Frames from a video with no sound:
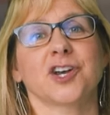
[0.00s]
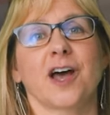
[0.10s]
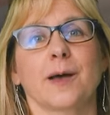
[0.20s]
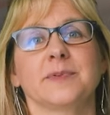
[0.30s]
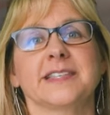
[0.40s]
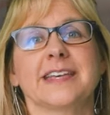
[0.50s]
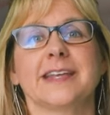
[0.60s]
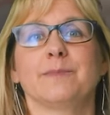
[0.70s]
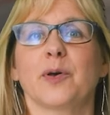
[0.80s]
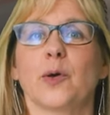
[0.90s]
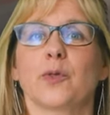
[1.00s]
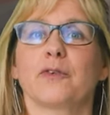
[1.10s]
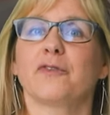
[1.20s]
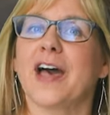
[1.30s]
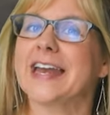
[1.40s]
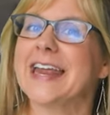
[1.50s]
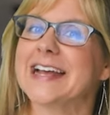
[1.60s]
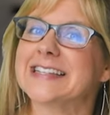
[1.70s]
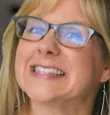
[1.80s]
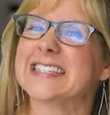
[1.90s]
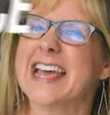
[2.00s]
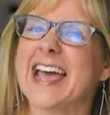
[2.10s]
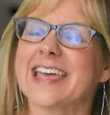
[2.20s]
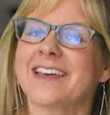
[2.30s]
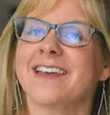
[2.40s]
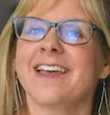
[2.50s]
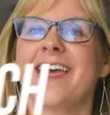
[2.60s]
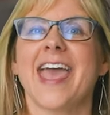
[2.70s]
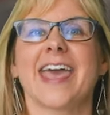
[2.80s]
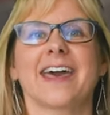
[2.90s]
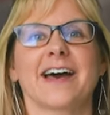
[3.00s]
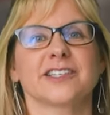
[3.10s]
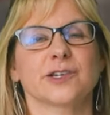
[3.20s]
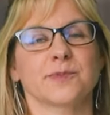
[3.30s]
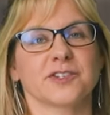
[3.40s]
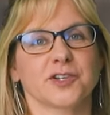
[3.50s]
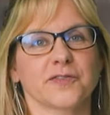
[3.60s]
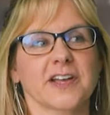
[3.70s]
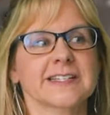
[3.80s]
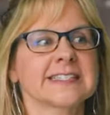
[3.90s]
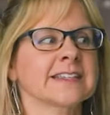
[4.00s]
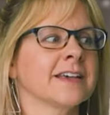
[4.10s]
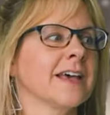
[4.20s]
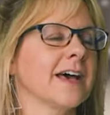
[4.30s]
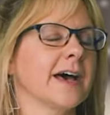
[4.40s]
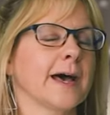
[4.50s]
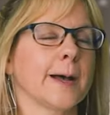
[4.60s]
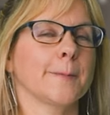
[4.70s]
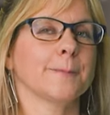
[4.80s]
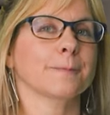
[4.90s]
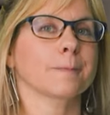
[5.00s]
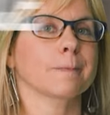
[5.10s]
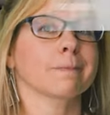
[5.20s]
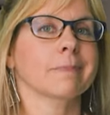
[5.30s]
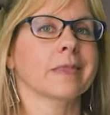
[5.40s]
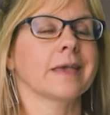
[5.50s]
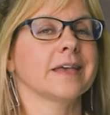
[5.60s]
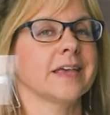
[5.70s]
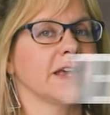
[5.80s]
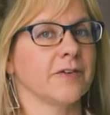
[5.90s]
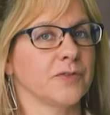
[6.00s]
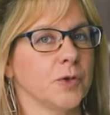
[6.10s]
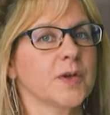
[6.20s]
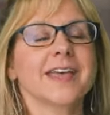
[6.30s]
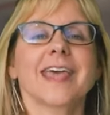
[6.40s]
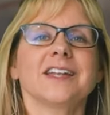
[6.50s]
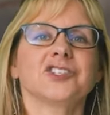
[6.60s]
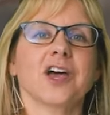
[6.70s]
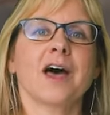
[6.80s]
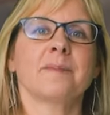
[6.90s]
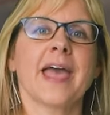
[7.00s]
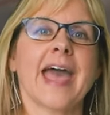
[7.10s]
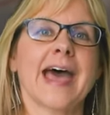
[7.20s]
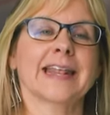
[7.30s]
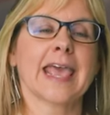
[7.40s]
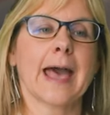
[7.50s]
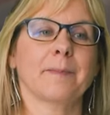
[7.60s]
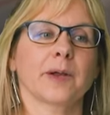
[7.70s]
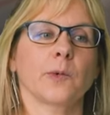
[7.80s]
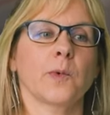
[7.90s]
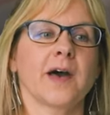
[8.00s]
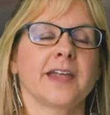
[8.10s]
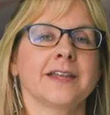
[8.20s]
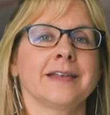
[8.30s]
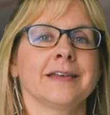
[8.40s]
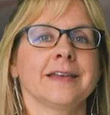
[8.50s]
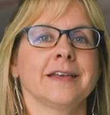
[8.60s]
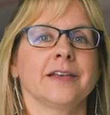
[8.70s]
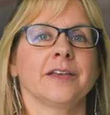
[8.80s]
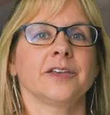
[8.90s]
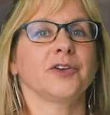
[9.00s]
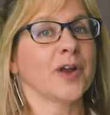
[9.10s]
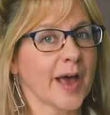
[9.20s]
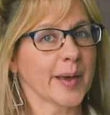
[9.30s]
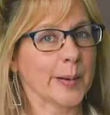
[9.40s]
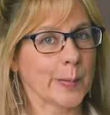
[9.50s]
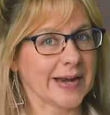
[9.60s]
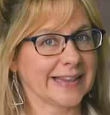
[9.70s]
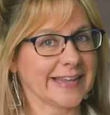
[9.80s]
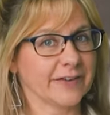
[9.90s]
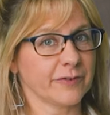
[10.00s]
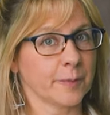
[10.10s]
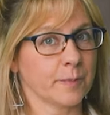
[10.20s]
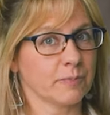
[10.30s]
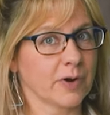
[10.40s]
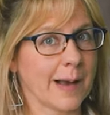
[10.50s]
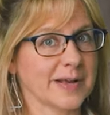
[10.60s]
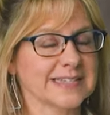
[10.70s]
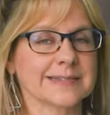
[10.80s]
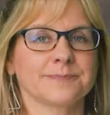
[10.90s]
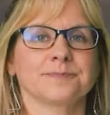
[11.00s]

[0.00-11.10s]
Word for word: jobs in both finance, tech, and customer service. If you can get a job at Capital One, you're not going to want to leave. Promise.